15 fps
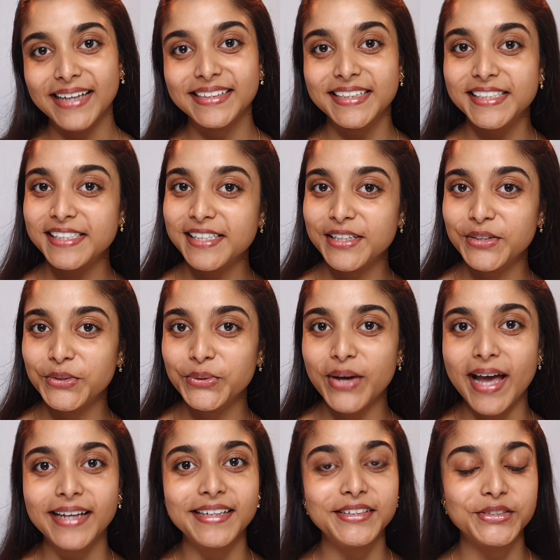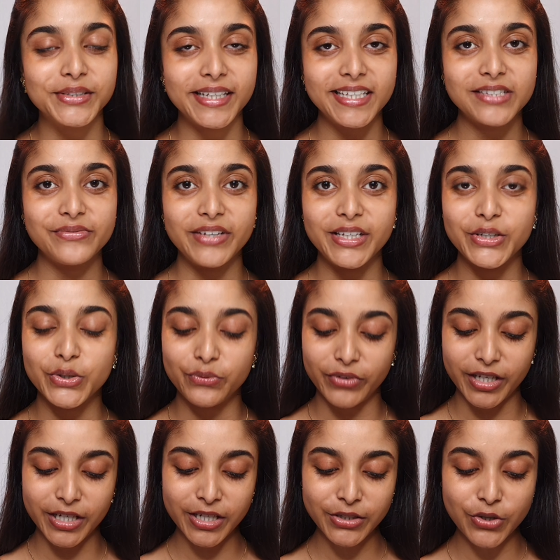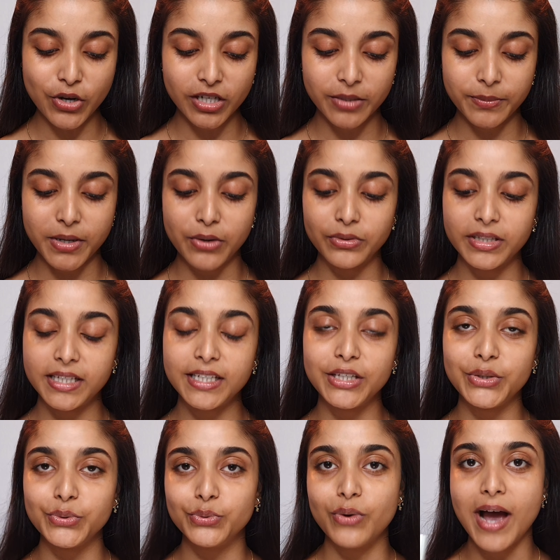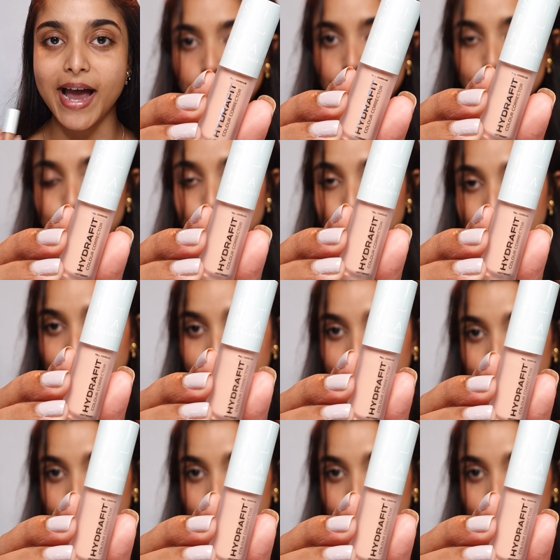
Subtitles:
This is Indu, and in today's video we're going to talk about the new Hydrafit Color